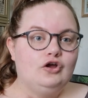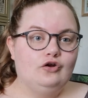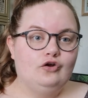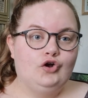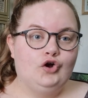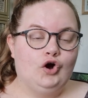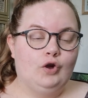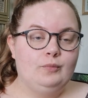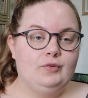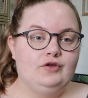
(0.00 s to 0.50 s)

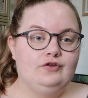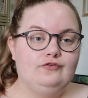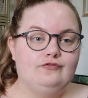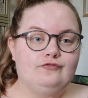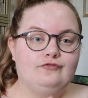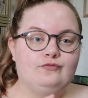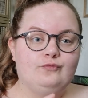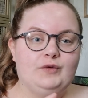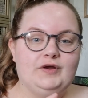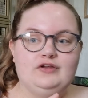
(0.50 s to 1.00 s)
common
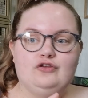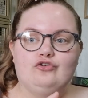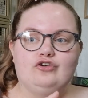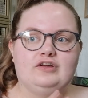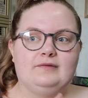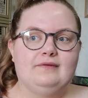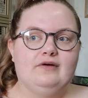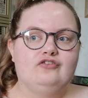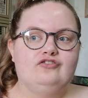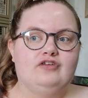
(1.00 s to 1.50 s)
when you're
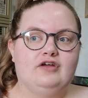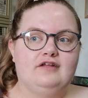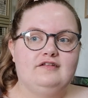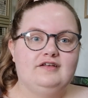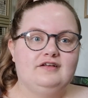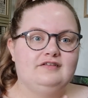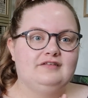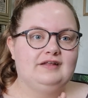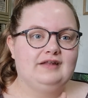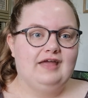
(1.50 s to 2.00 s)
talking about
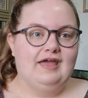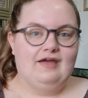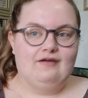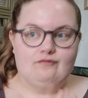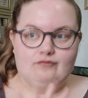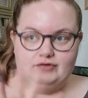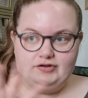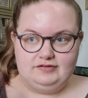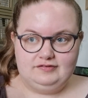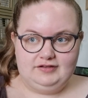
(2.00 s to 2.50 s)
genetics in
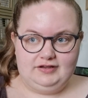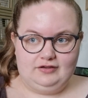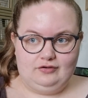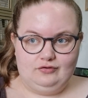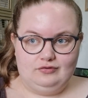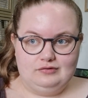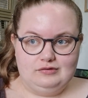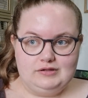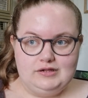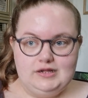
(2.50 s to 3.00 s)
every
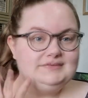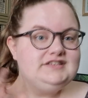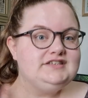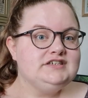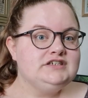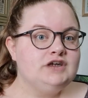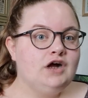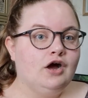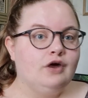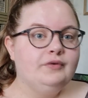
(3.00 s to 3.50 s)
single
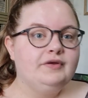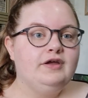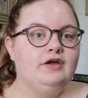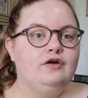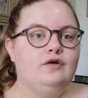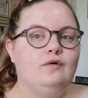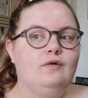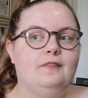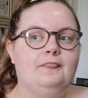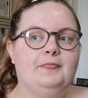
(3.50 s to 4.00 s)

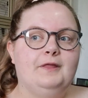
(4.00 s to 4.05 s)
scenario.